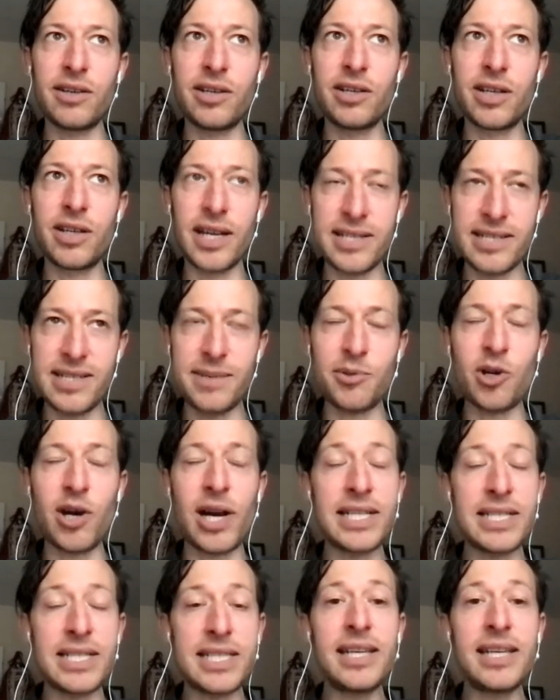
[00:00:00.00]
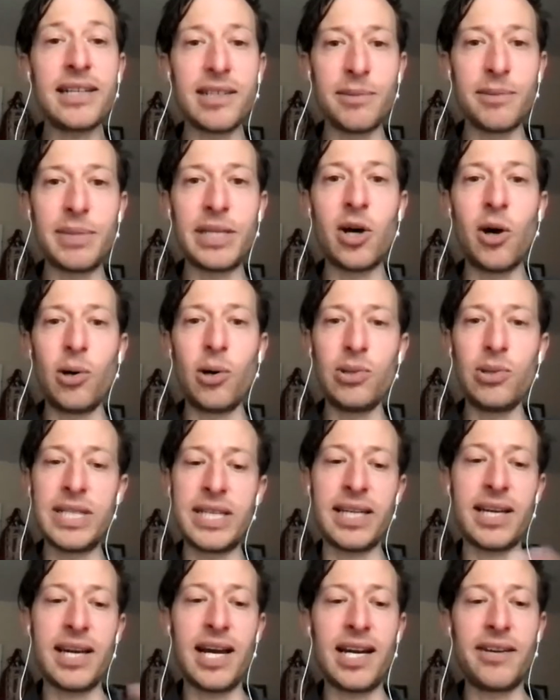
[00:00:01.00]
GusNIP grantee to be
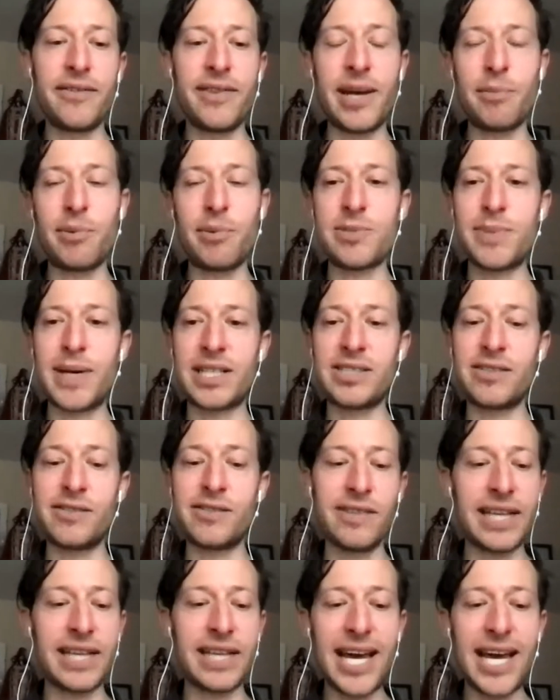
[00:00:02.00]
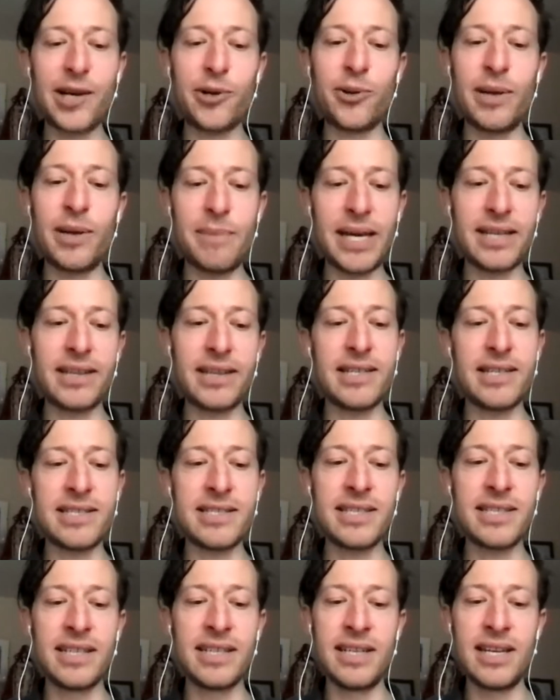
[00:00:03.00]
holding kind of that perspective of like, how do I make
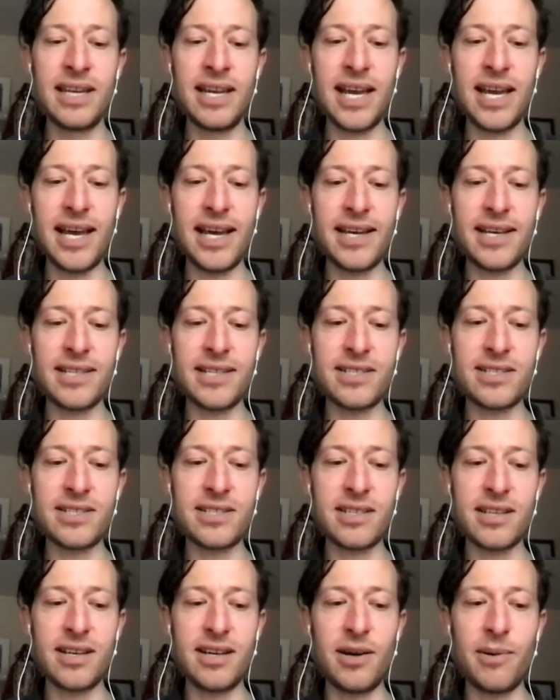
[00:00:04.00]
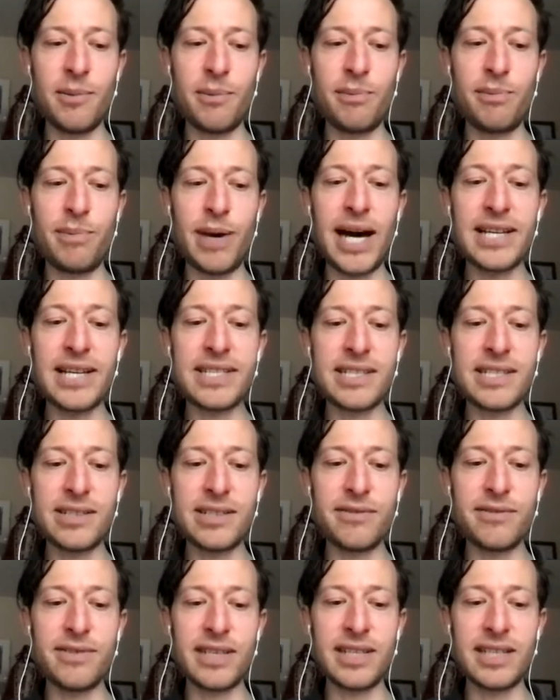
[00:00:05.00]
this as
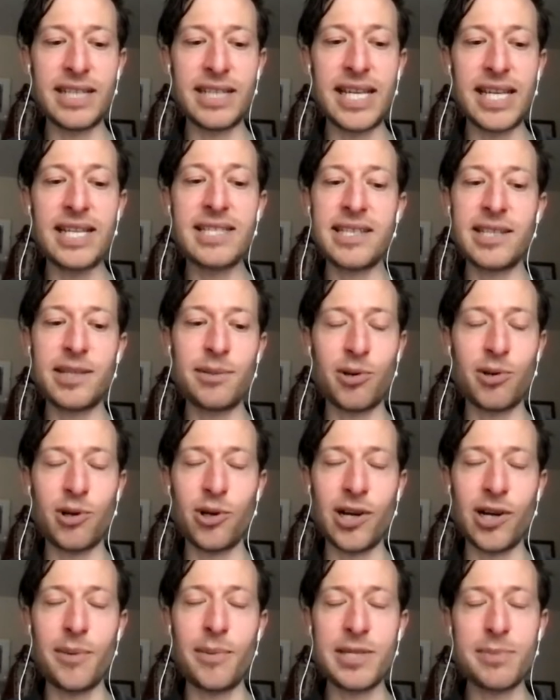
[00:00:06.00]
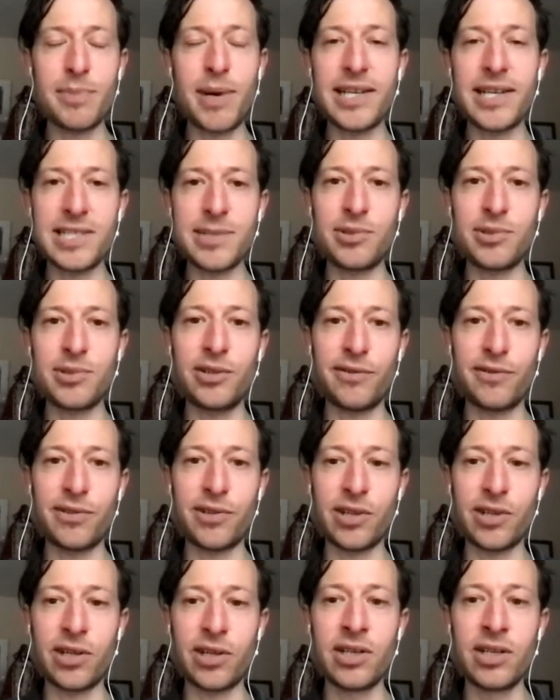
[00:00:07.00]
positive and easy a program as possible
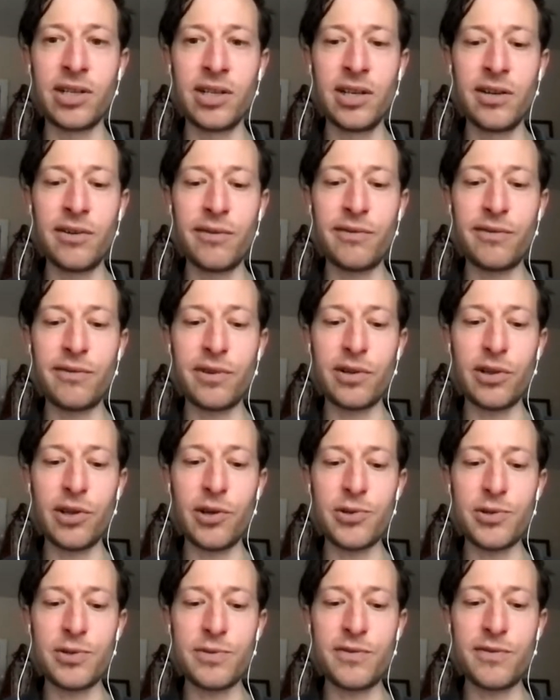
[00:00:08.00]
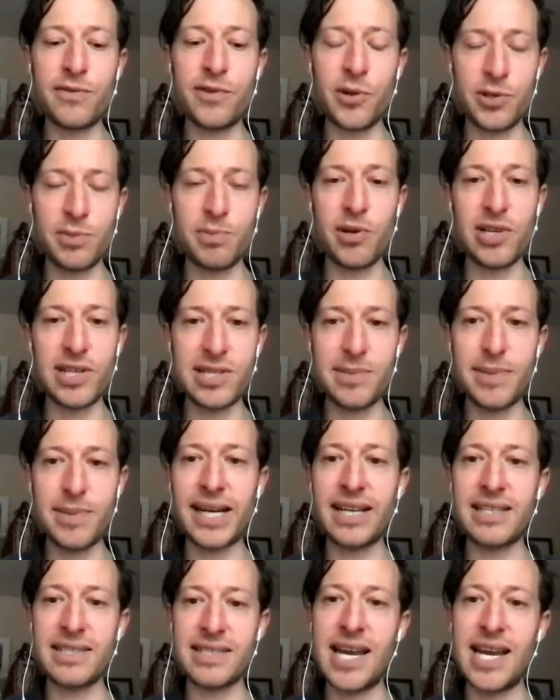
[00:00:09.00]
for those folks
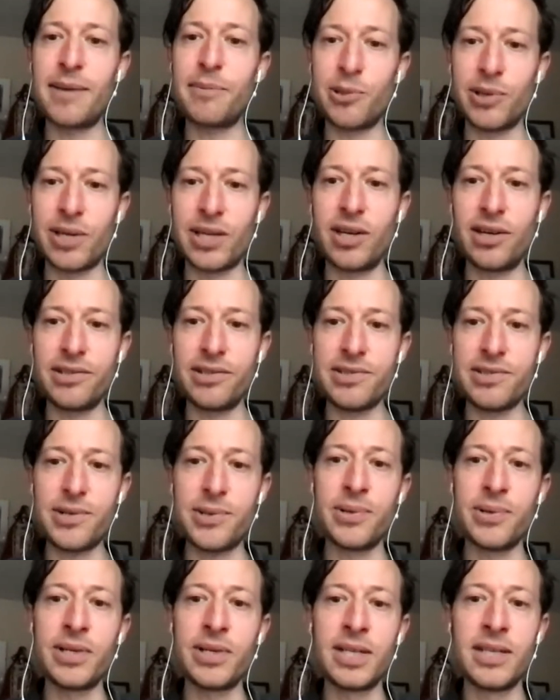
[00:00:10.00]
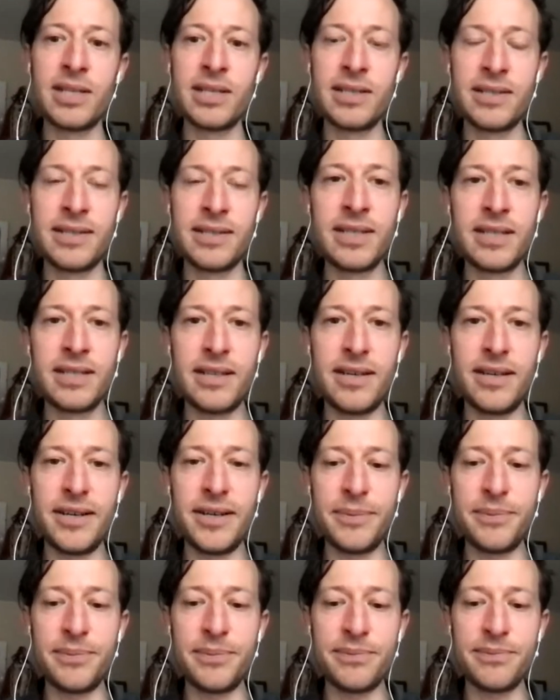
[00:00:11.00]
participating in SNAP who can also
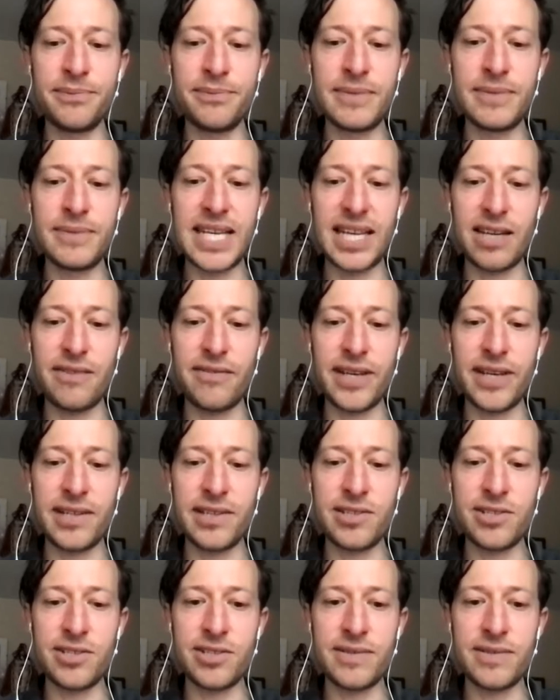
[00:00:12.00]
take advantage.